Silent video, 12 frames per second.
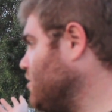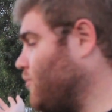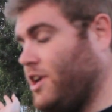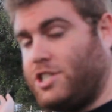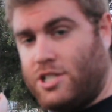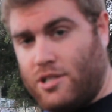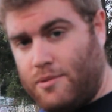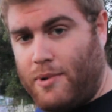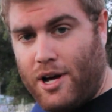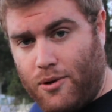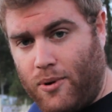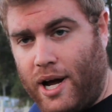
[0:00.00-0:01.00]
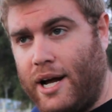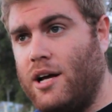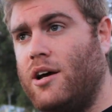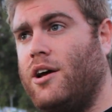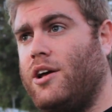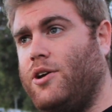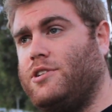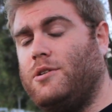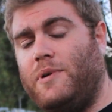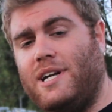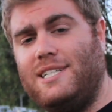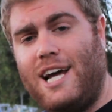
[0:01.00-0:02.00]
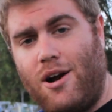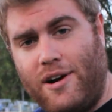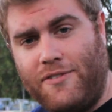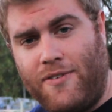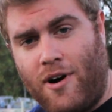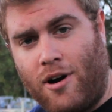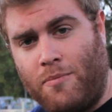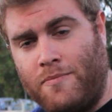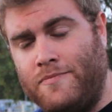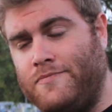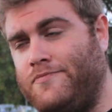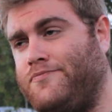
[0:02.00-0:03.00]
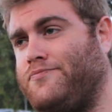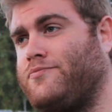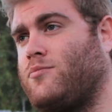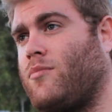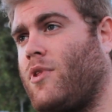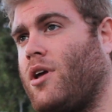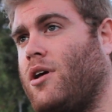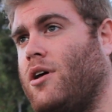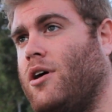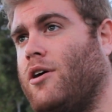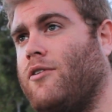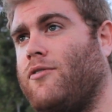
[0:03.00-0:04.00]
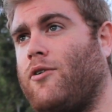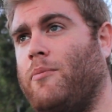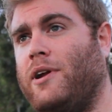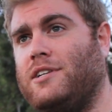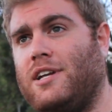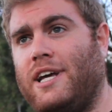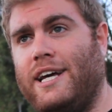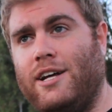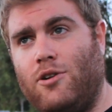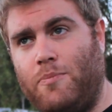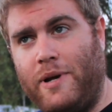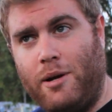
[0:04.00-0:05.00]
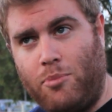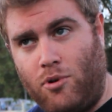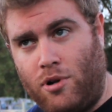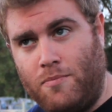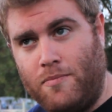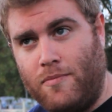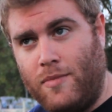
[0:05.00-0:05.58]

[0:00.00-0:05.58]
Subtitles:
which, by the way, used to be a dairy farm for mentally ill people.